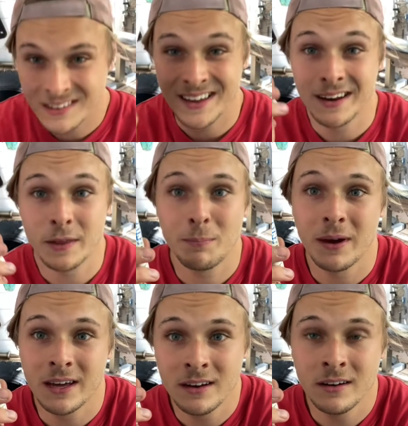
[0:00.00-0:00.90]
another
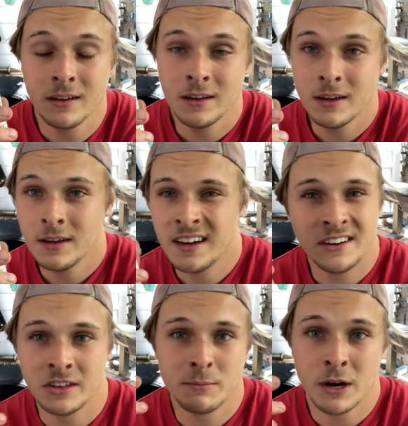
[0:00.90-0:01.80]
pen. It
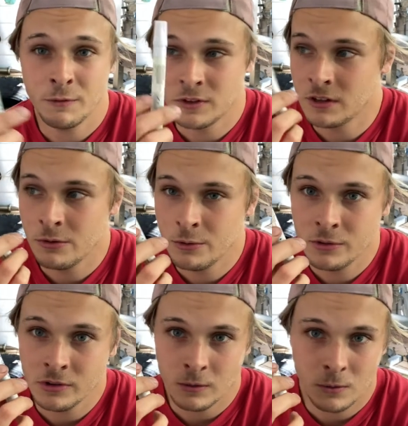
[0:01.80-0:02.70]
doesn't matter if it's
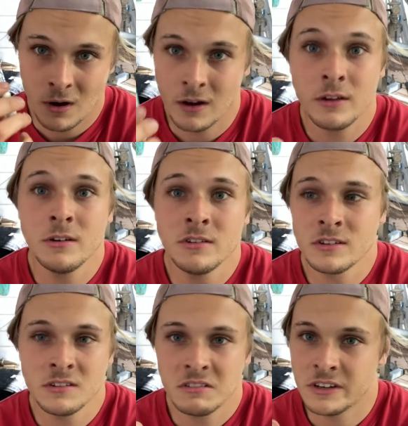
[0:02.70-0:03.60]
used or unused,
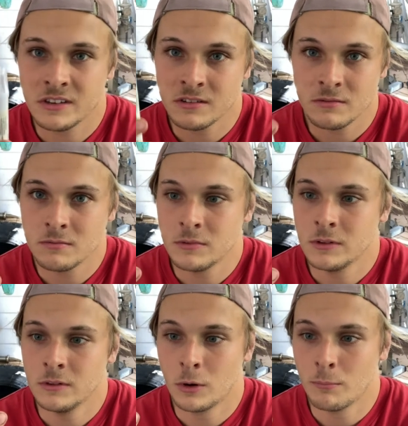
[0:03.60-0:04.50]
it's
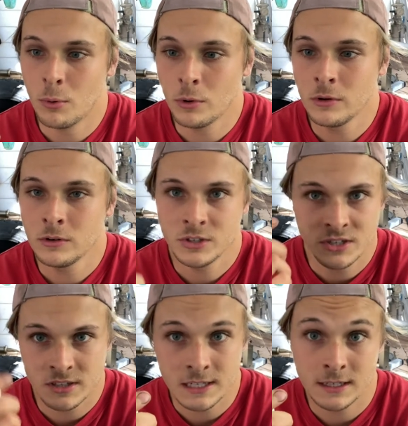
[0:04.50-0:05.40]
not important,
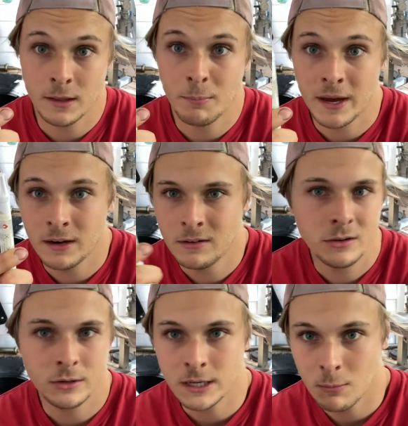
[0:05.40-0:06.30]
just need another pen.
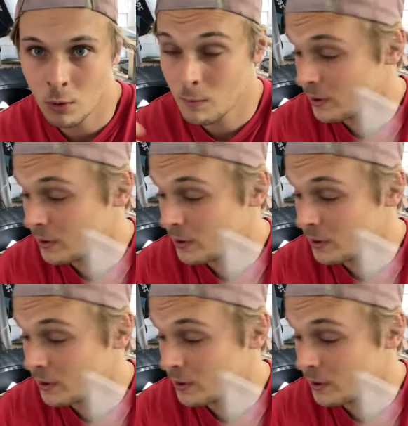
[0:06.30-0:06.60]
You'll need more than